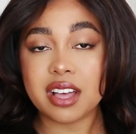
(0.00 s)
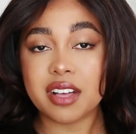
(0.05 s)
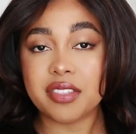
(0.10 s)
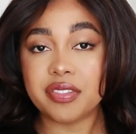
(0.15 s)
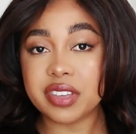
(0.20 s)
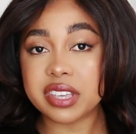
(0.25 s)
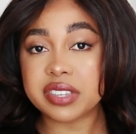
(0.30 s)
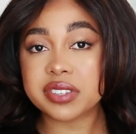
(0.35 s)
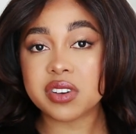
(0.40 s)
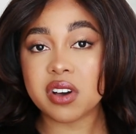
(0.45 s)

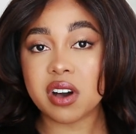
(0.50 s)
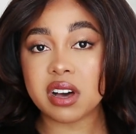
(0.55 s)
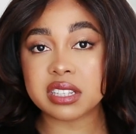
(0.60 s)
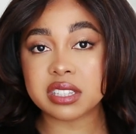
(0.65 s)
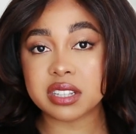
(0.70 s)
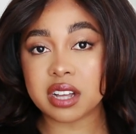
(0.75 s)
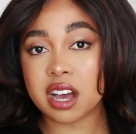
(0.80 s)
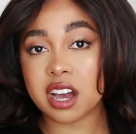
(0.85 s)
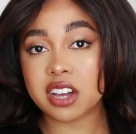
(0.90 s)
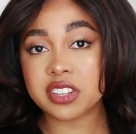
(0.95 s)
This cost
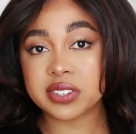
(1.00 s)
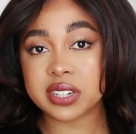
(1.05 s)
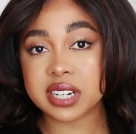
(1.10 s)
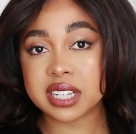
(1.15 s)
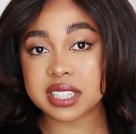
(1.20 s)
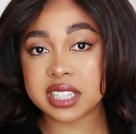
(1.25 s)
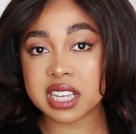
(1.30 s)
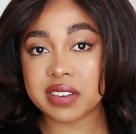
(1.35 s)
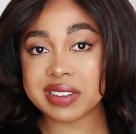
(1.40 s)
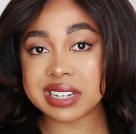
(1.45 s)
one
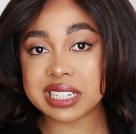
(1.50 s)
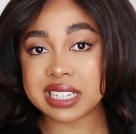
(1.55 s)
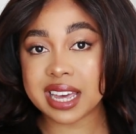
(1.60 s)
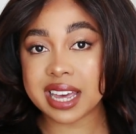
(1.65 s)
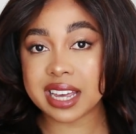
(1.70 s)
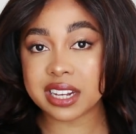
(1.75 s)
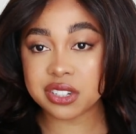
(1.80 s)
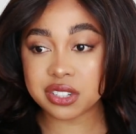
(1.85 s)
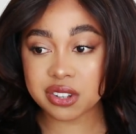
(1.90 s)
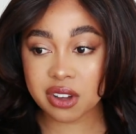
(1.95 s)
hundred
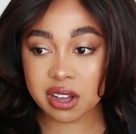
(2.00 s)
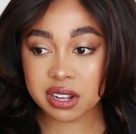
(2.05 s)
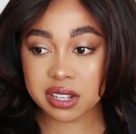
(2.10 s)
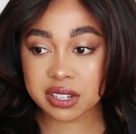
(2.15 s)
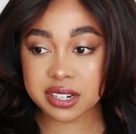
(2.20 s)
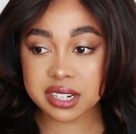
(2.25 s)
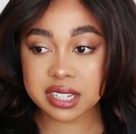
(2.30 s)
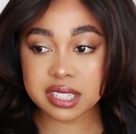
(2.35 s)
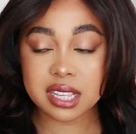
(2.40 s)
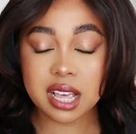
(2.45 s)
seventy-eight
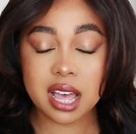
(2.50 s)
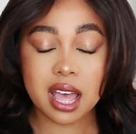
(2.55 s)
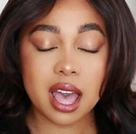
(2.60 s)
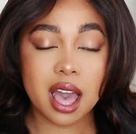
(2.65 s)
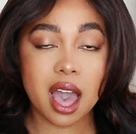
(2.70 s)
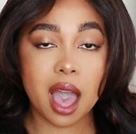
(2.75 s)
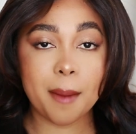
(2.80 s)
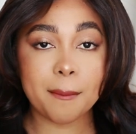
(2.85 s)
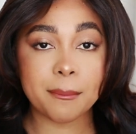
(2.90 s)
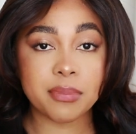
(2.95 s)
dollars.
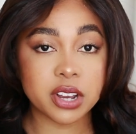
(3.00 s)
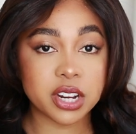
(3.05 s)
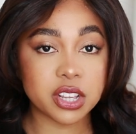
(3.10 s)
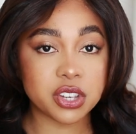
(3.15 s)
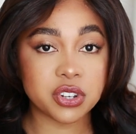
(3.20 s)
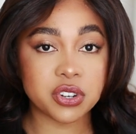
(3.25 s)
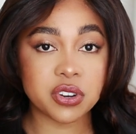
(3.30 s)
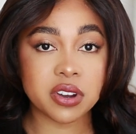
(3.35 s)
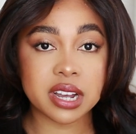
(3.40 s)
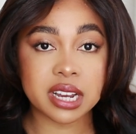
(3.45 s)
I'm pretty
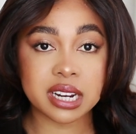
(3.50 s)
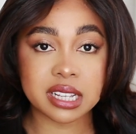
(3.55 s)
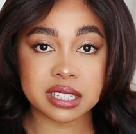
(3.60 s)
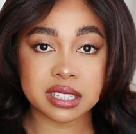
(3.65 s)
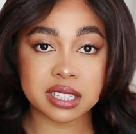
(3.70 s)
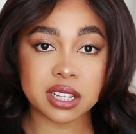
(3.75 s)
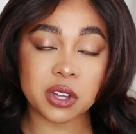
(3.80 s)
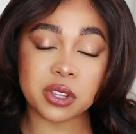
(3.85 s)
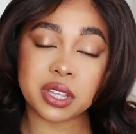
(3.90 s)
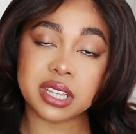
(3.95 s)
sure it is
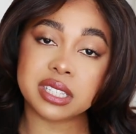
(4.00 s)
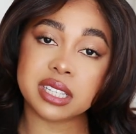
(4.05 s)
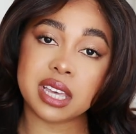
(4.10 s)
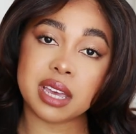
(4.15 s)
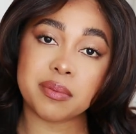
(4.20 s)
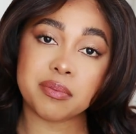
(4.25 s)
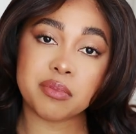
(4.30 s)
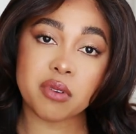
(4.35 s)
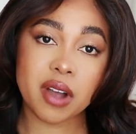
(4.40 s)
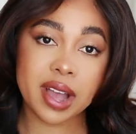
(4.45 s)
still the
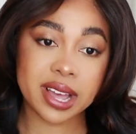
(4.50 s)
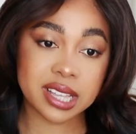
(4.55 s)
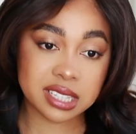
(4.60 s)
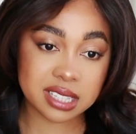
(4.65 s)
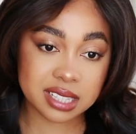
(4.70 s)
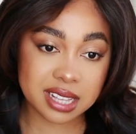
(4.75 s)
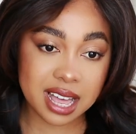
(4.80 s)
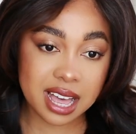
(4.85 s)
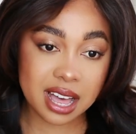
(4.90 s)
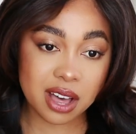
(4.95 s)
same price
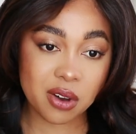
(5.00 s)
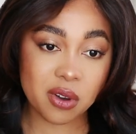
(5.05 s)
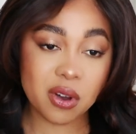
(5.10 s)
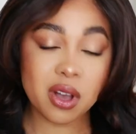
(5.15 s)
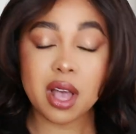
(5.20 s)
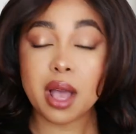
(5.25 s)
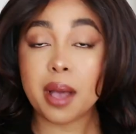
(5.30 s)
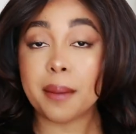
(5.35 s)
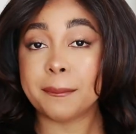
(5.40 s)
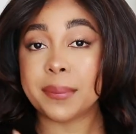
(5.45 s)
now,
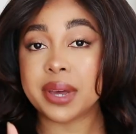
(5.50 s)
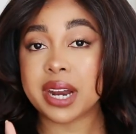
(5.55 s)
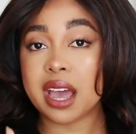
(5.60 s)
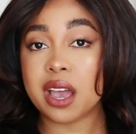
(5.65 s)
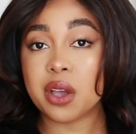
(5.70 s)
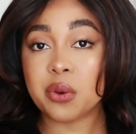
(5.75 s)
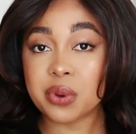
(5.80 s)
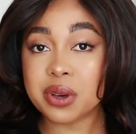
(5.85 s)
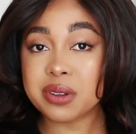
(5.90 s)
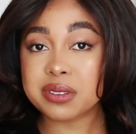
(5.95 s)
but
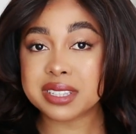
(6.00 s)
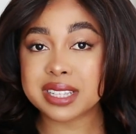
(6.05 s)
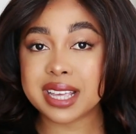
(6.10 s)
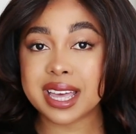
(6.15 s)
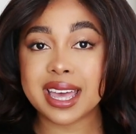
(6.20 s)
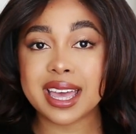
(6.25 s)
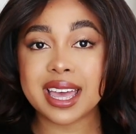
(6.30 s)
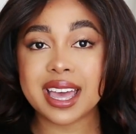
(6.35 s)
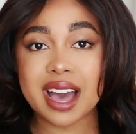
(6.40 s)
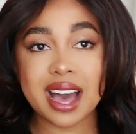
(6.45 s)
I will
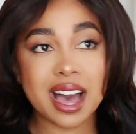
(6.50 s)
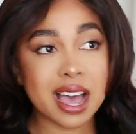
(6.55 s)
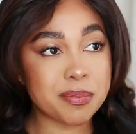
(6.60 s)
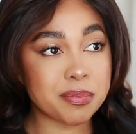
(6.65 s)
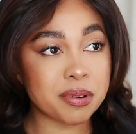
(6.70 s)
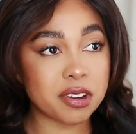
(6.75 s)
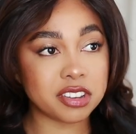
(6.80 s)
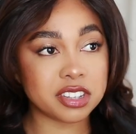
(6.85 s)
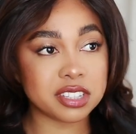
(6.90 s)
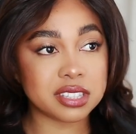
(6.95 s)
say I
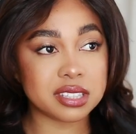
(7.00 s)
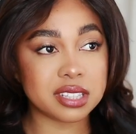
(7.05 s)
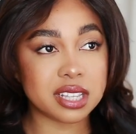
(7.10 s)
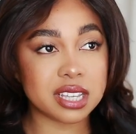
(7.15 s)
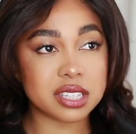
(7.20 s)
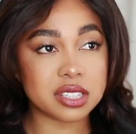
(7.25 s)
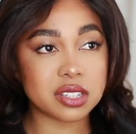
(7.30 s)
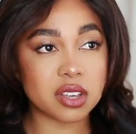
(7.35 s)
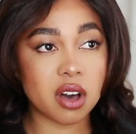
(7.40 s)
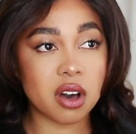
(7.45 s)
purchased
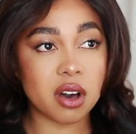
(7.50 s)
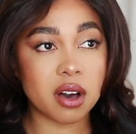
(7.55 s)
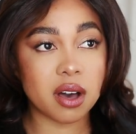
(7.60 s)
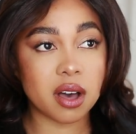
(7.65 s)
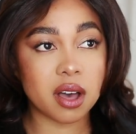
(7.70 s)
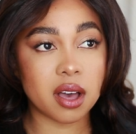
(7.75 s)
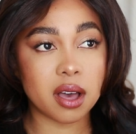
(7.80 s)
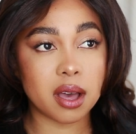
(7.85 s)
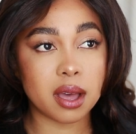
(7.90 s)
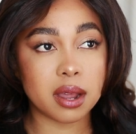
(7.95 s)
this
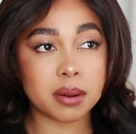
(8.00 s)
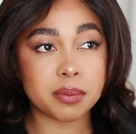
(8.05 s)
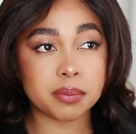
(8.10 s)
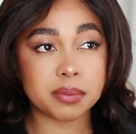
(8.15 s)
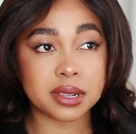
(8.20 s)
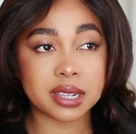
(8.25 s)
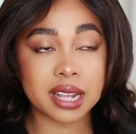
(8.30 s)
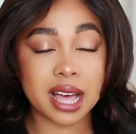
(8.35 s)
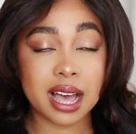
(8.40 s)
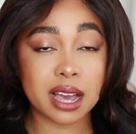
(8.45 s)
on
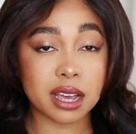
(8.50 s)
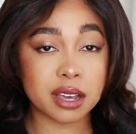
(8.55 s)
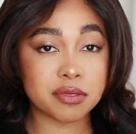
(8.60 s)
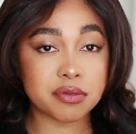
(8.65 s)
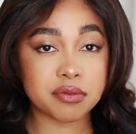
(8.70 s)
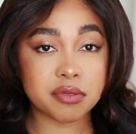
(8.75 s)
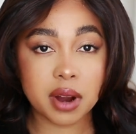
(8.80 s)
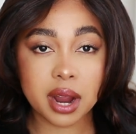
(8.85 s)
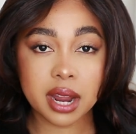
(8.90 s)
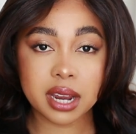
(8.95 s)
Black
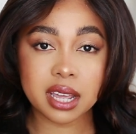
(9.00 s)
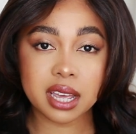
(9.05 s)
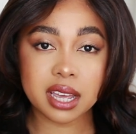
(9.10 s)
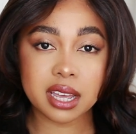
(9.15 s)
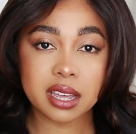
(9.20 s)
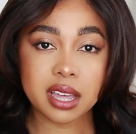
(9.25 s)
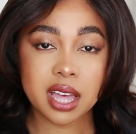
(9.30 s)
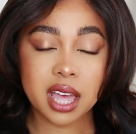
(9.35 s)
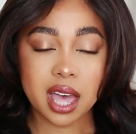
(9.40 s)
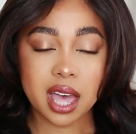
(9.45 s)
Friday.